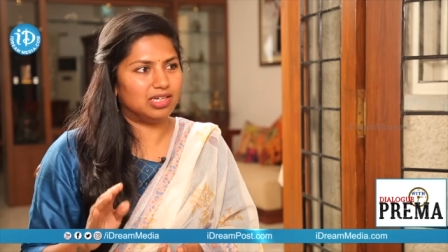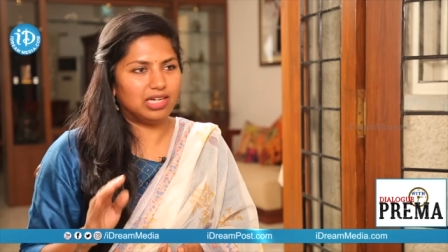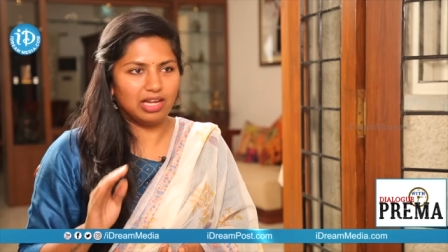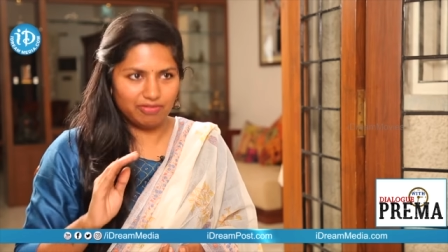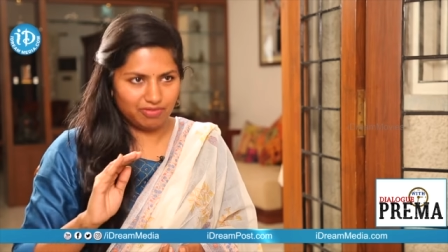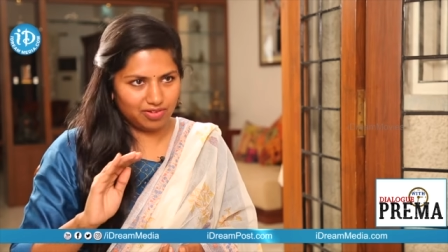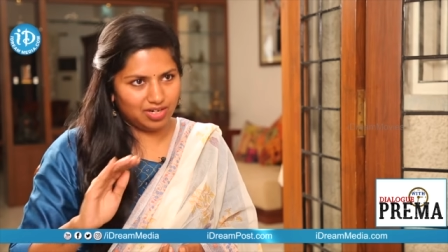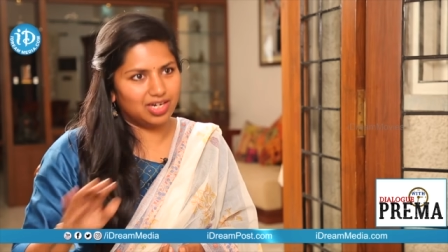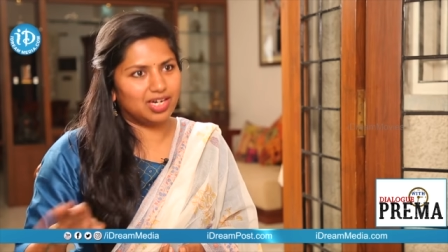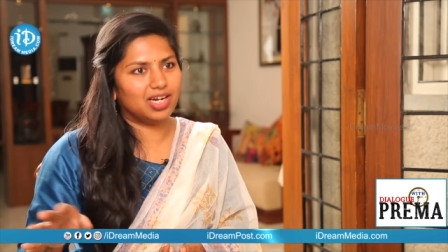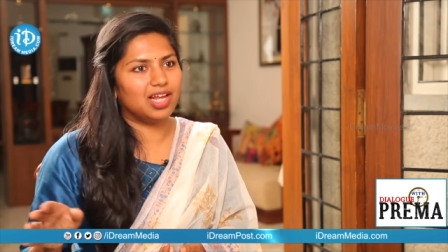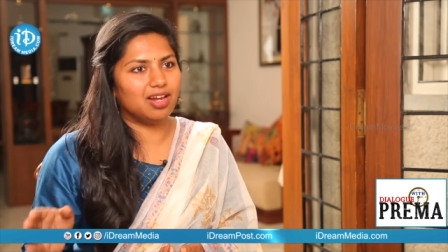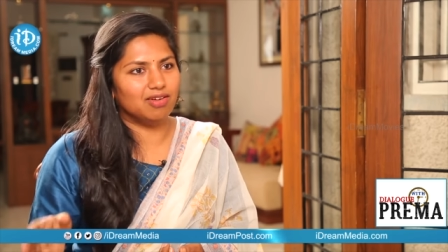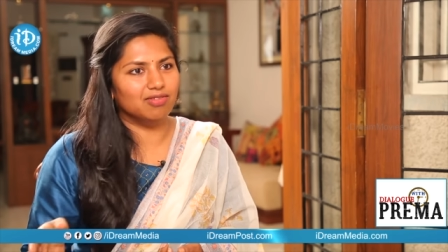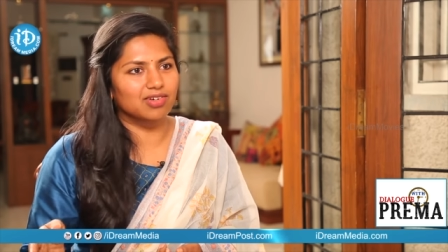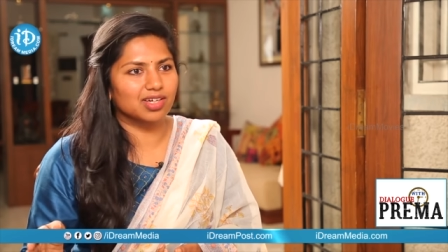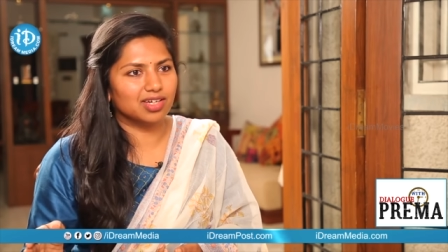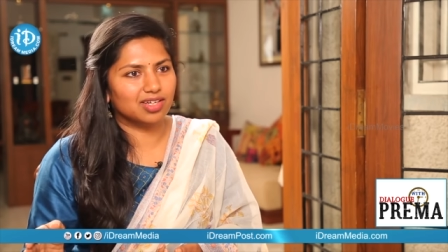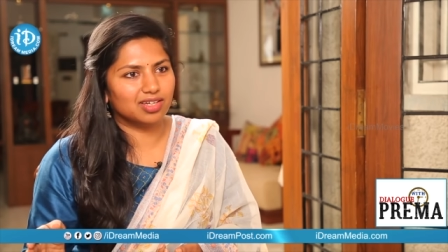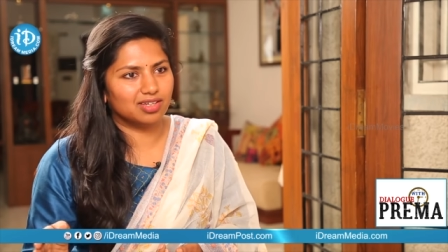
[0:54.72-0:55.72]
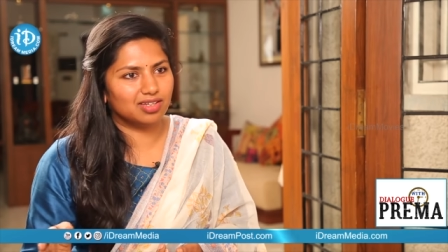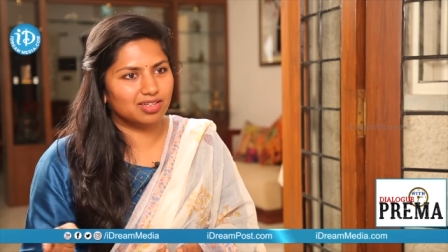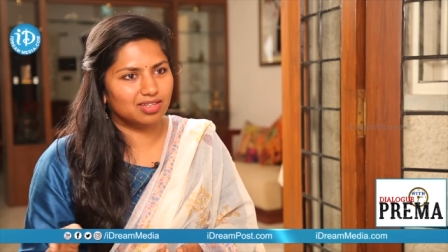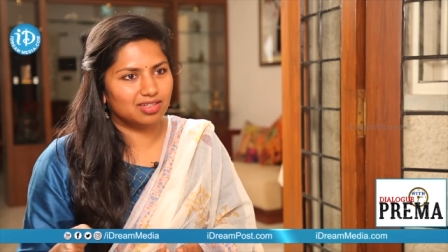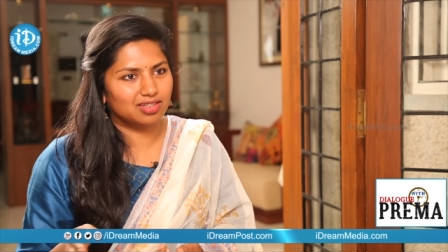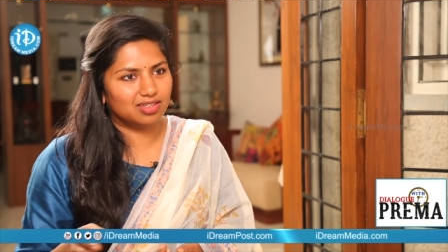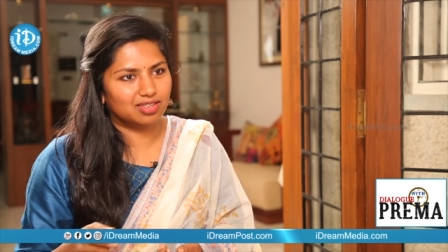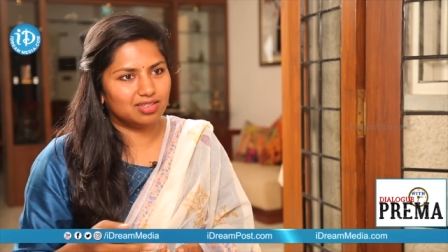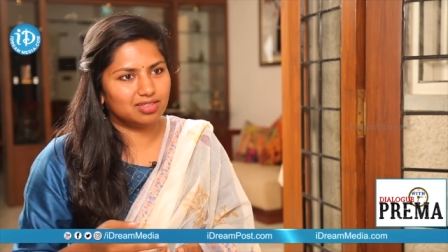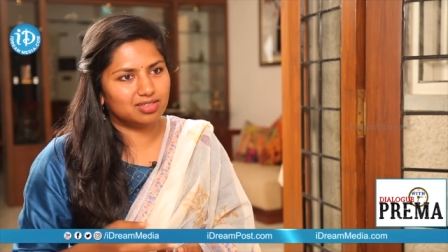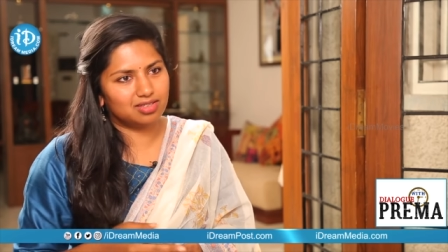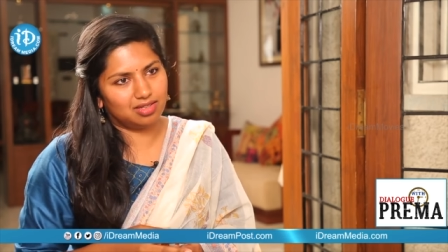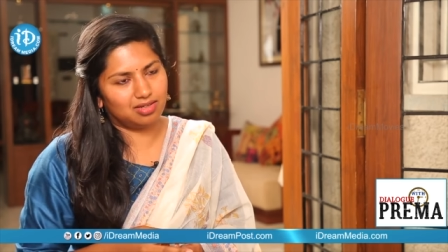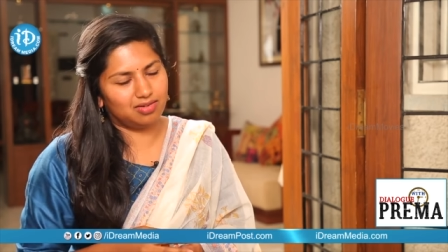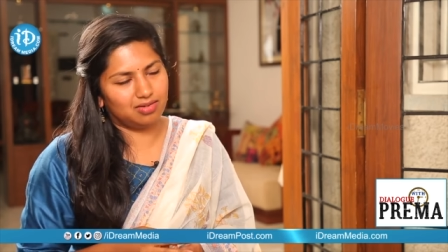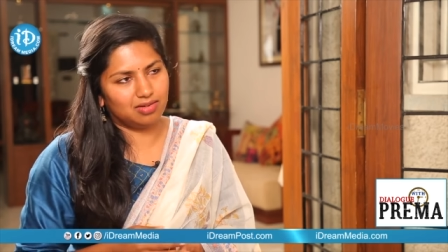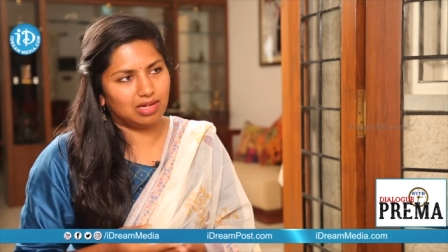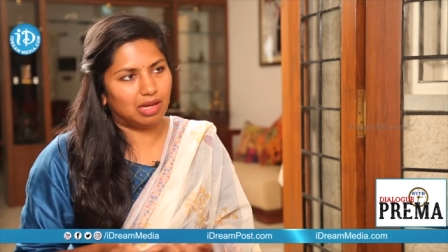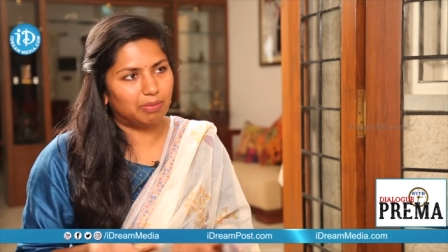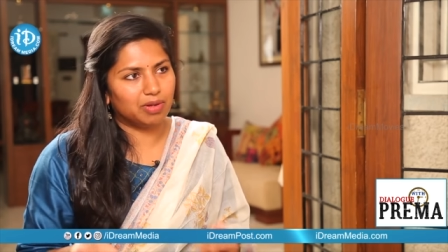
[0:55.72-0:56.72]
definitely I'll work. Mm.
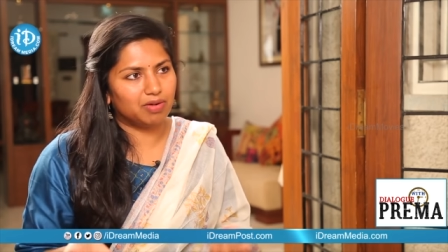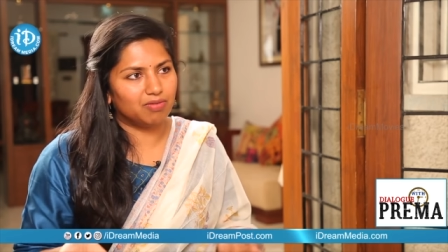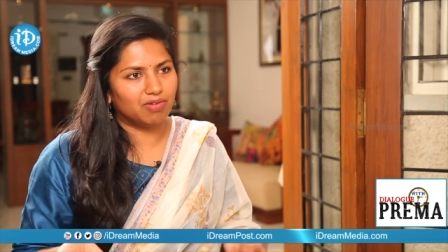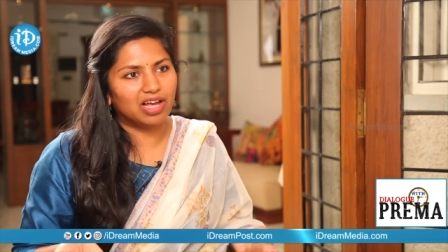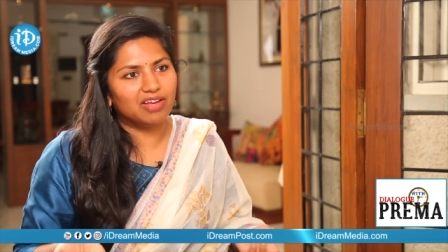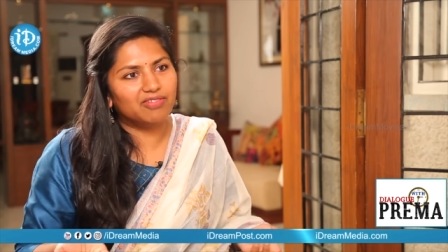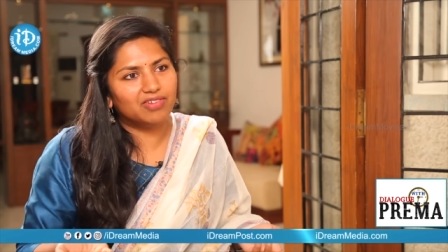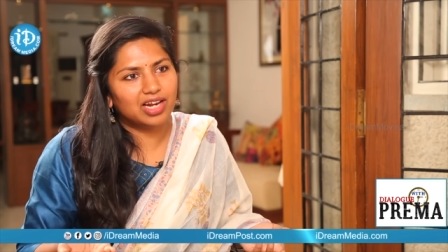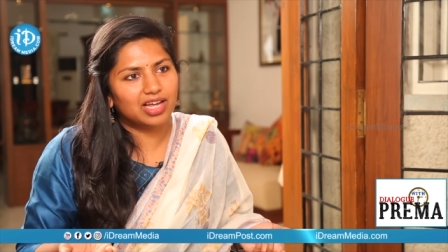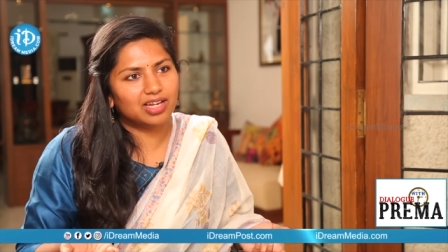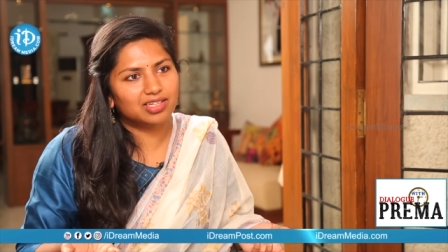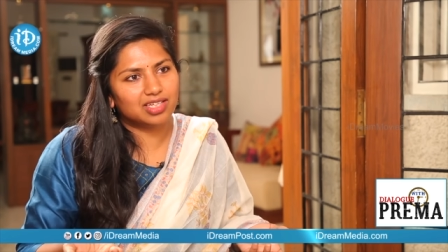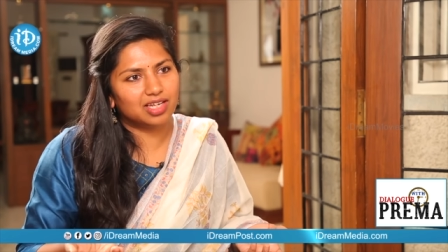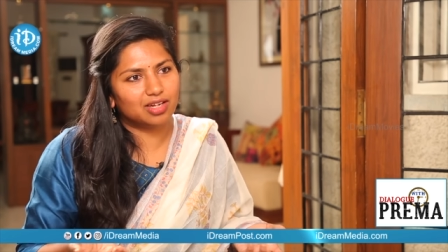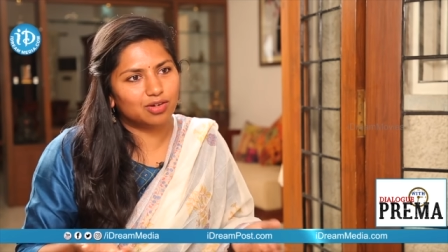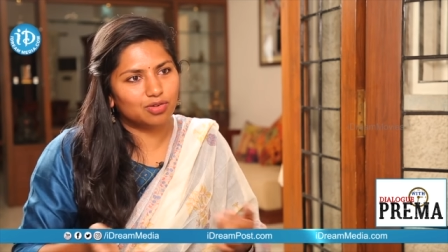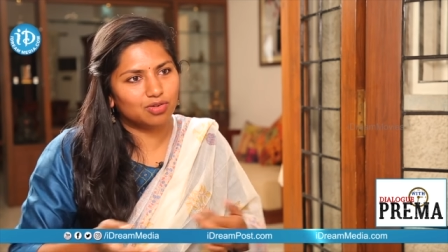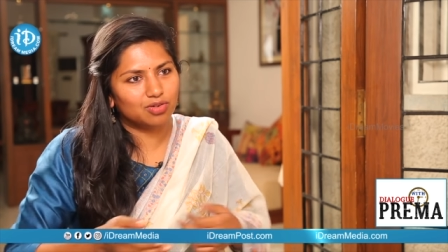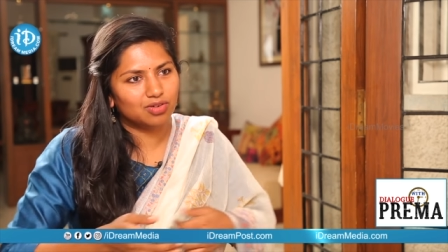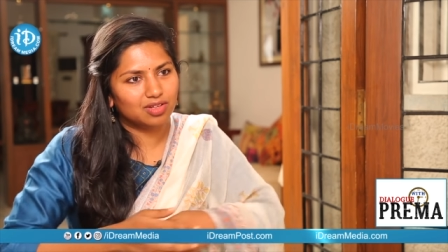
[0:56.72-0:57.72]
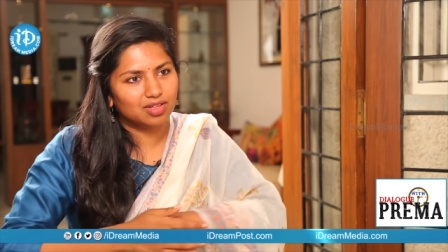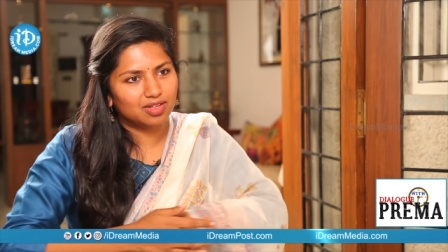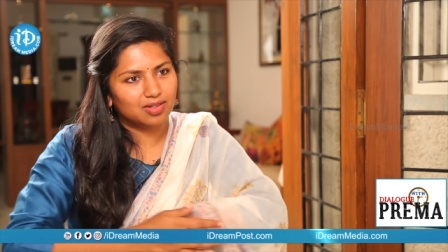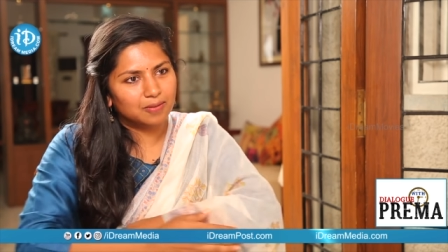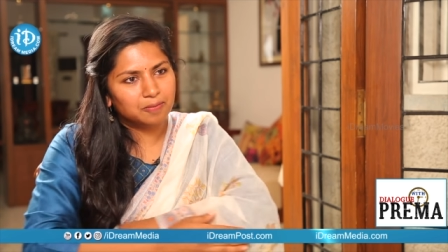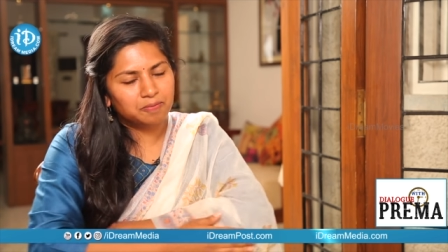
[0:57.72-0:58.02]
So I mean, why will I say no?